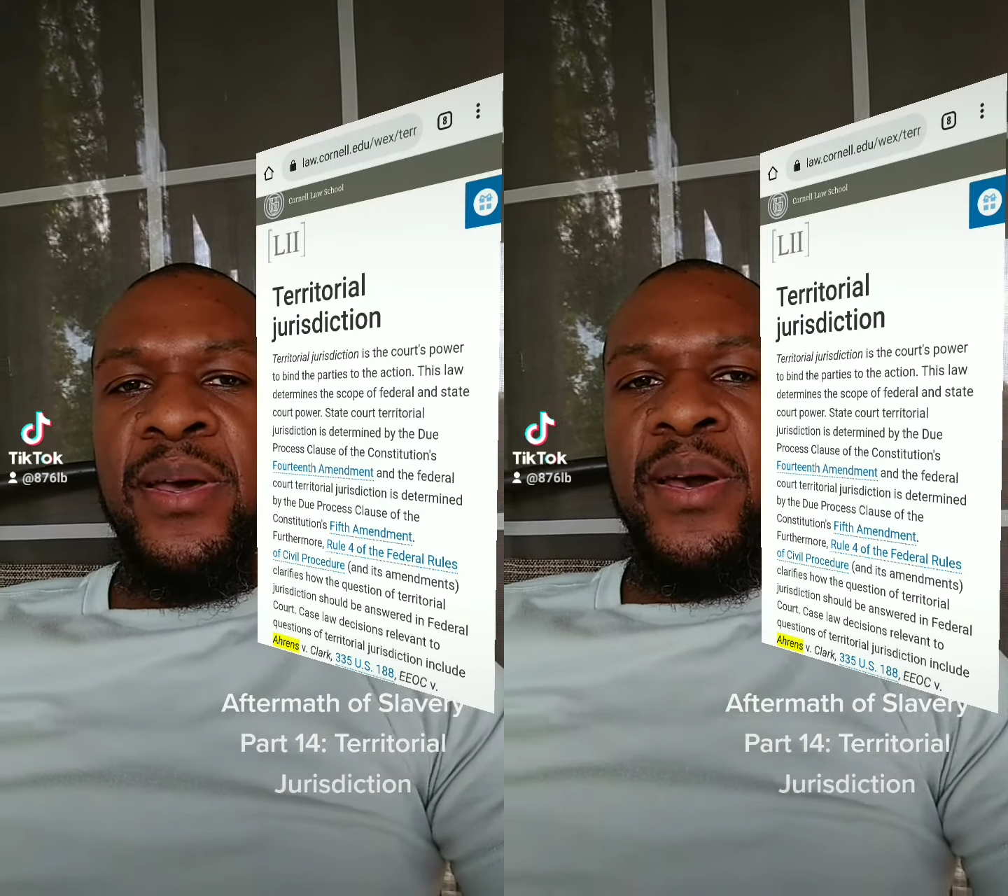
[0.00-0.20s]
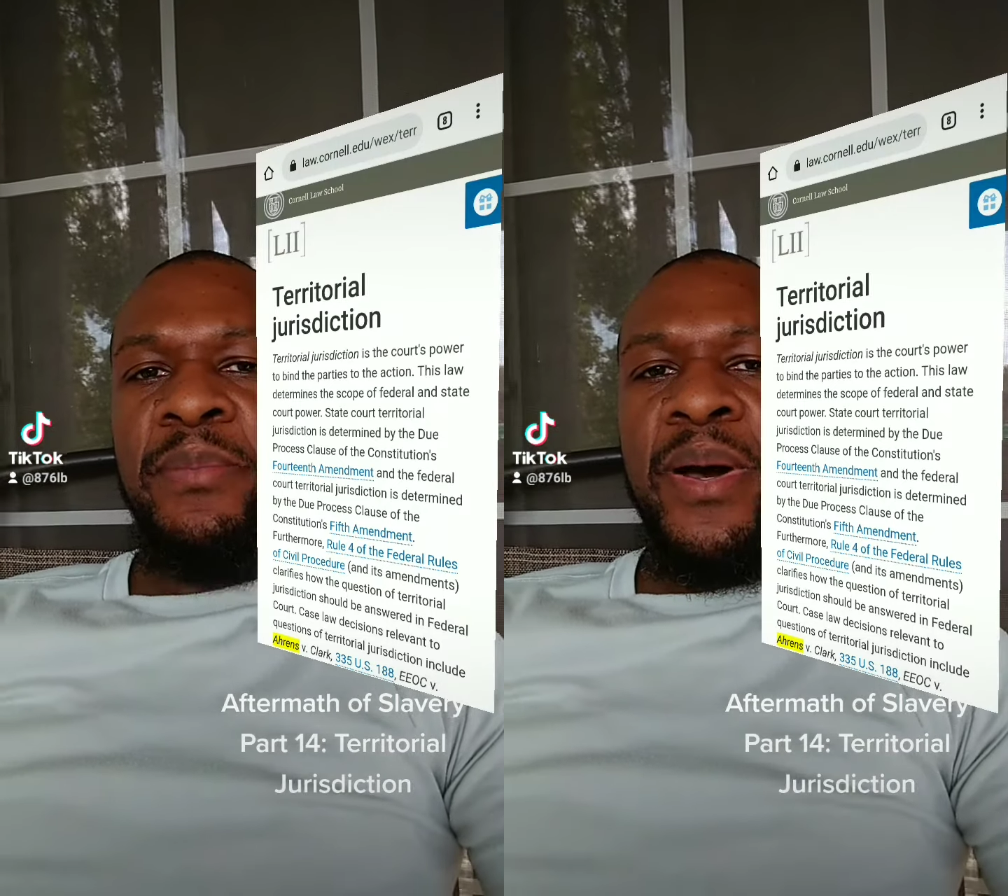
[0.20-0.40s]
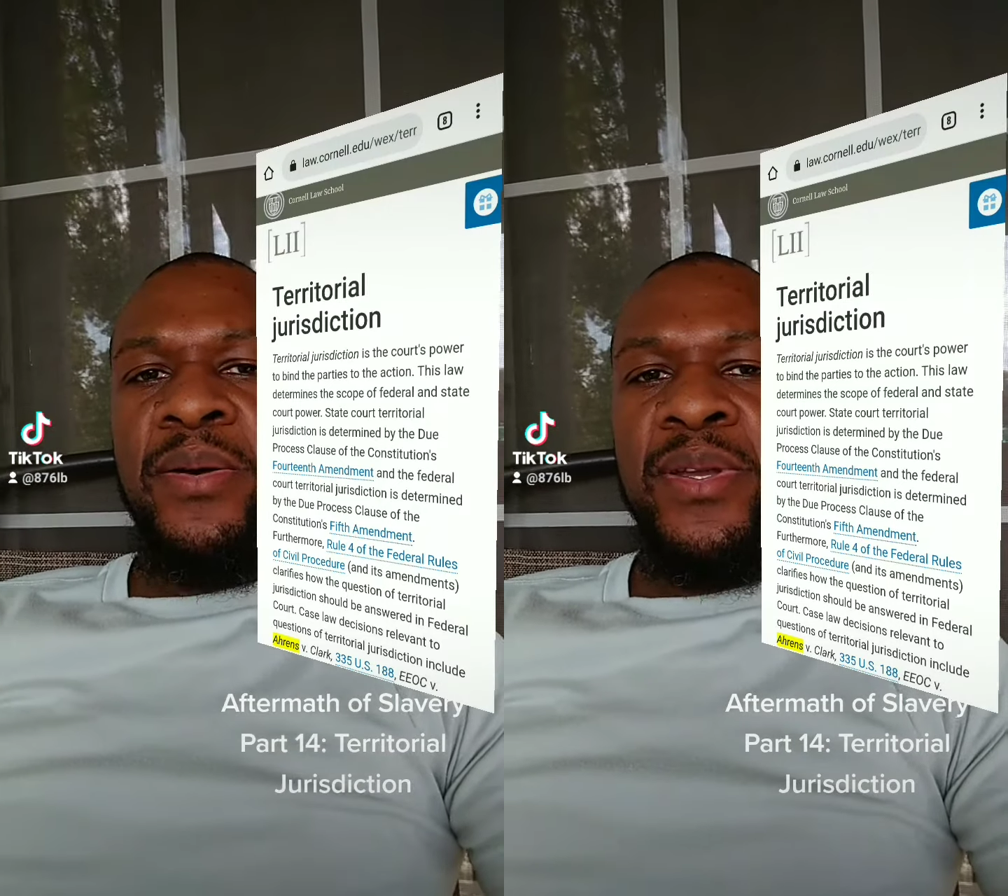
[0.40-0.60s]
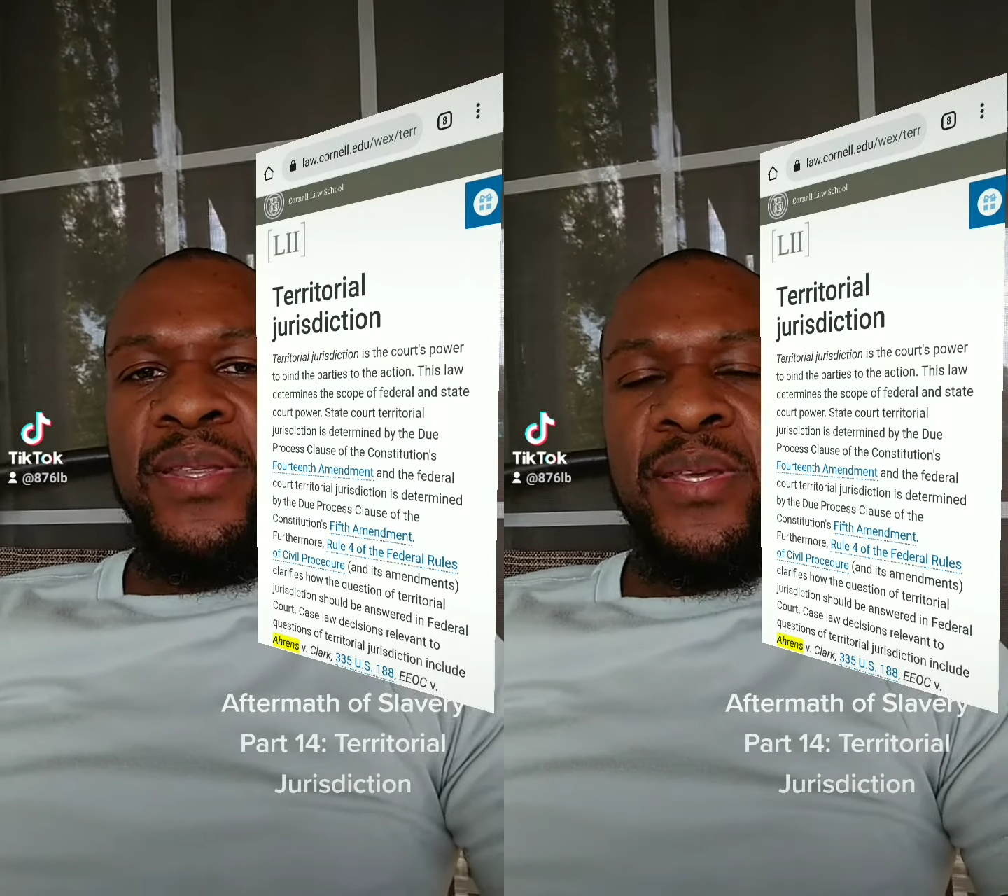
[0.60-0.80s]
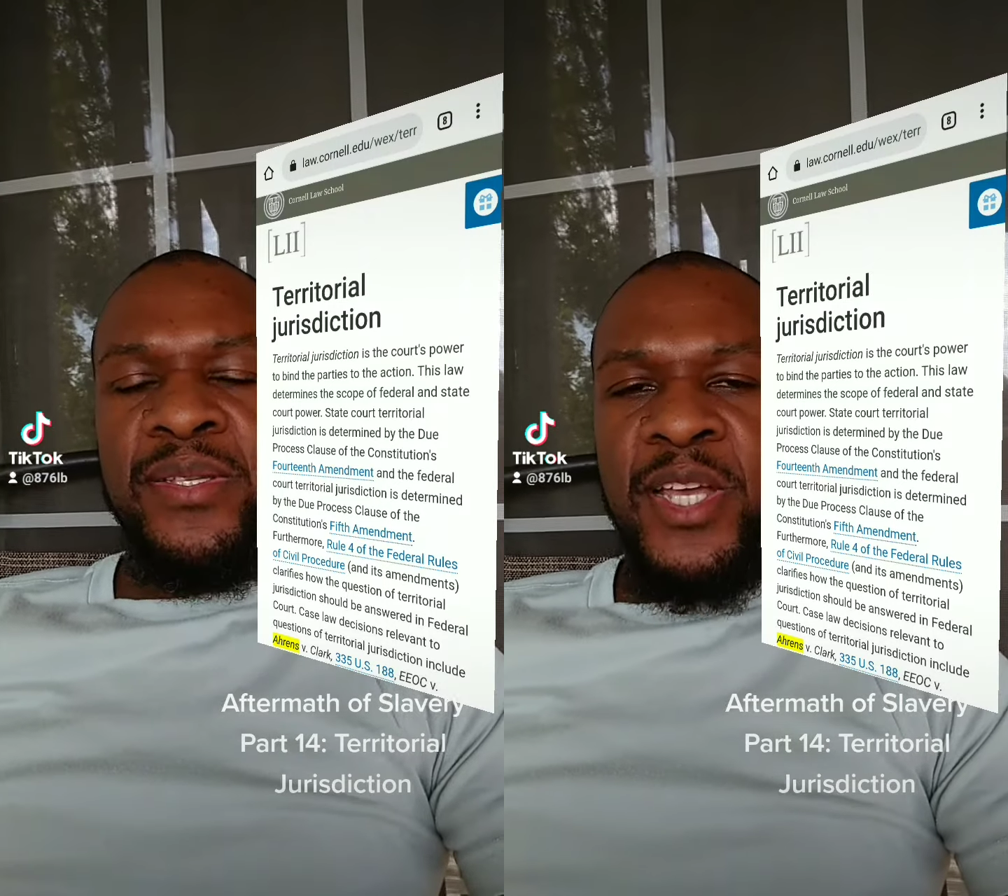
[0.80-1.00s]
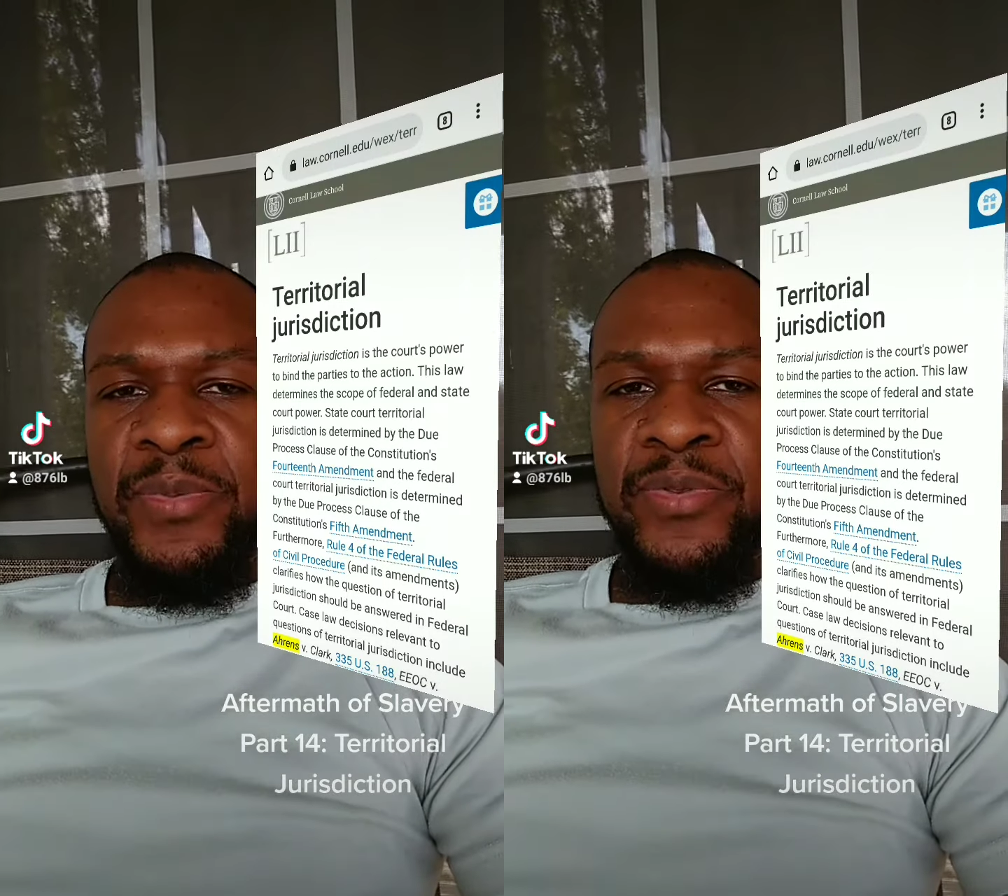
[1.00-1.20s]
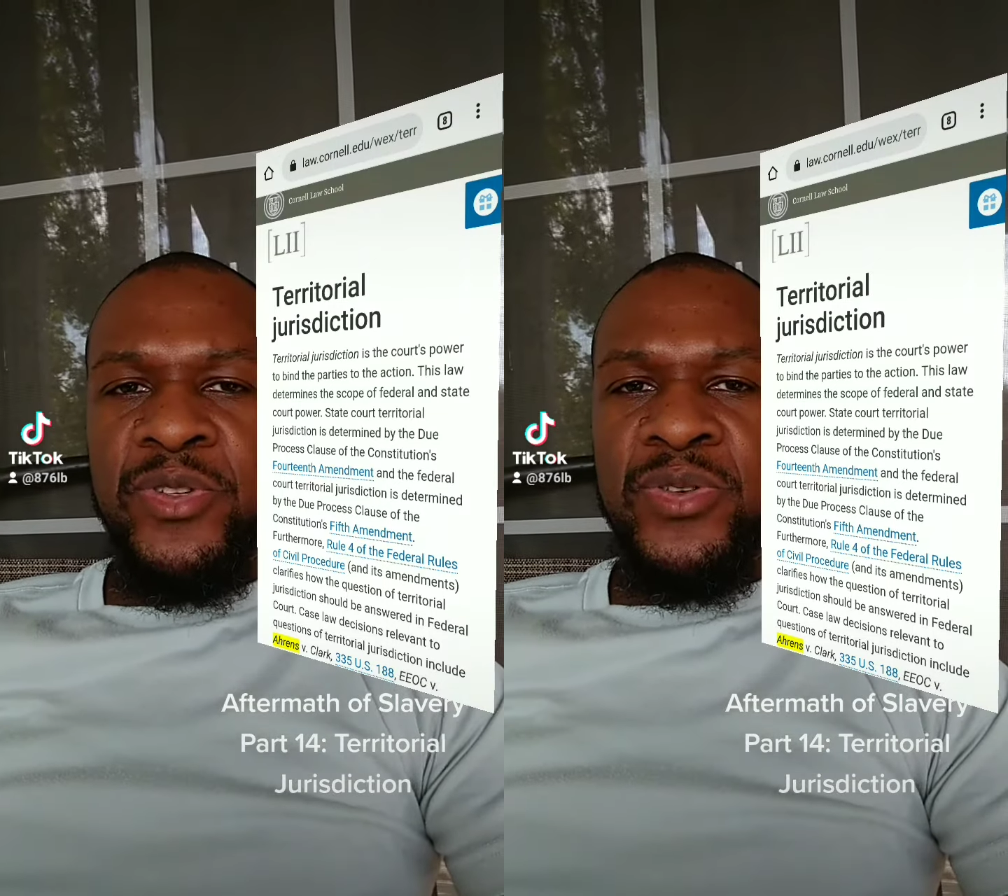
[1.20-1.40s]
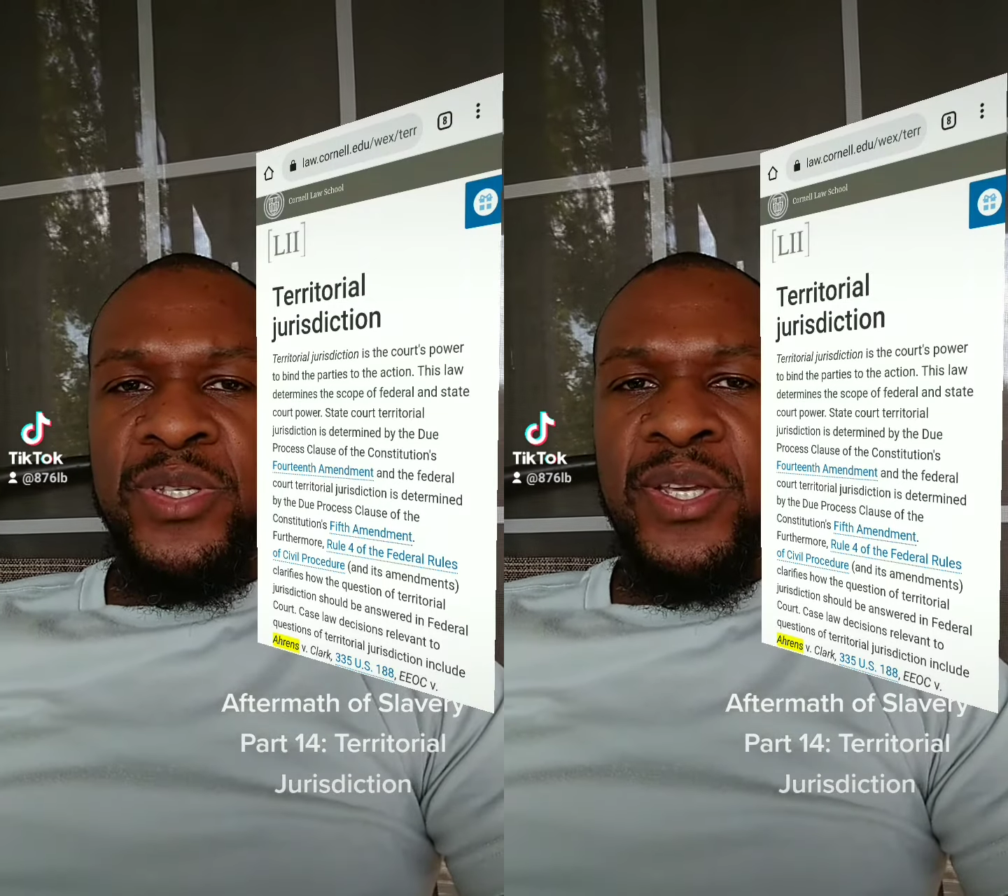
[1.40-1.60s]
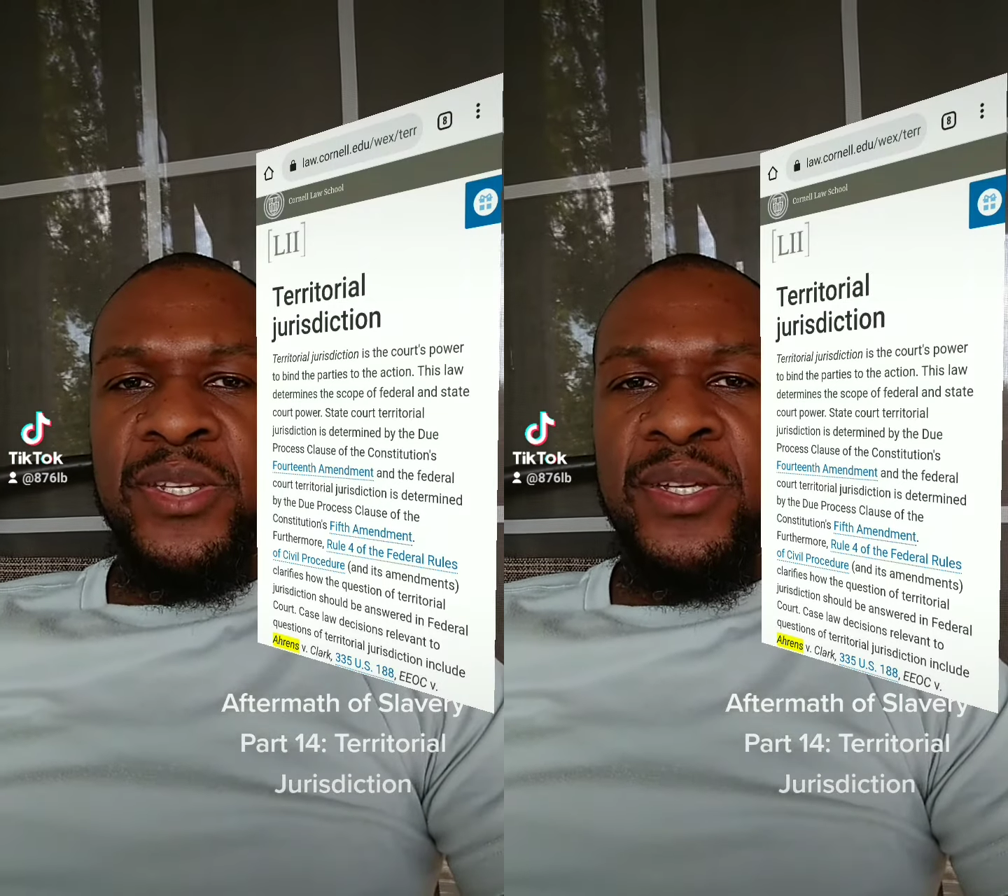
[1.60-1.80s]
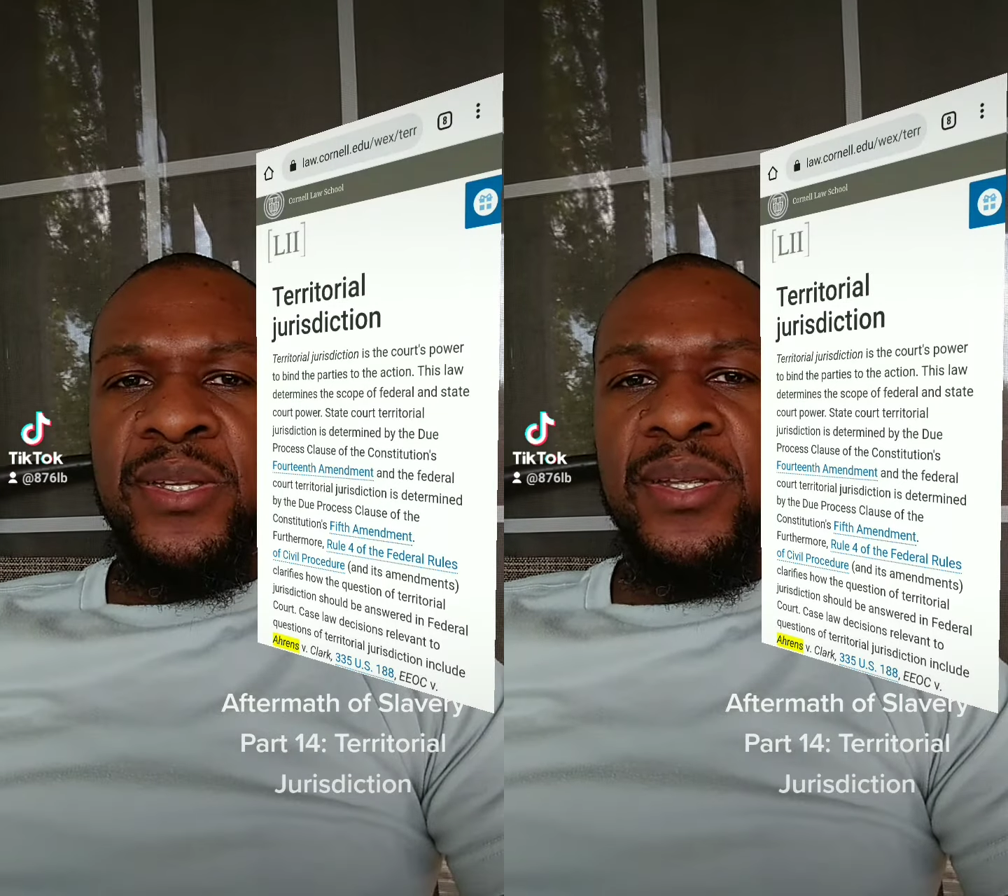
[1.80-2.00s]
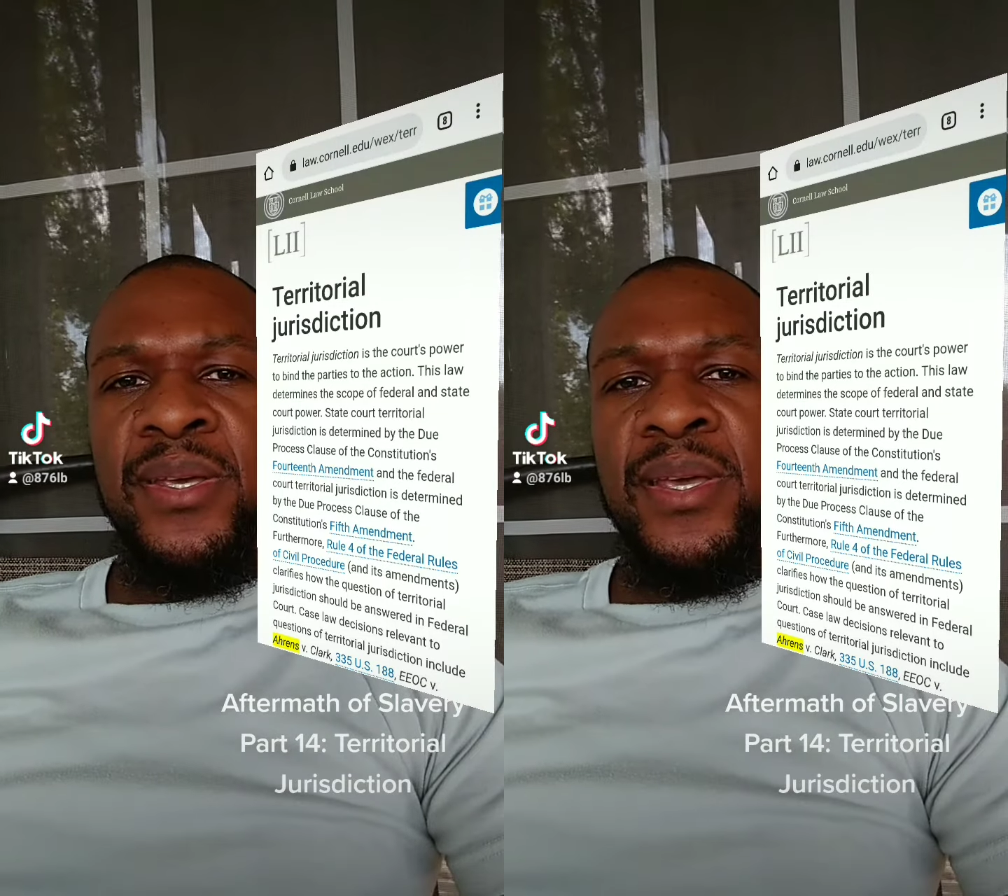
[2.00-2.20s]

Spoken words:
about this type of jurisdiction,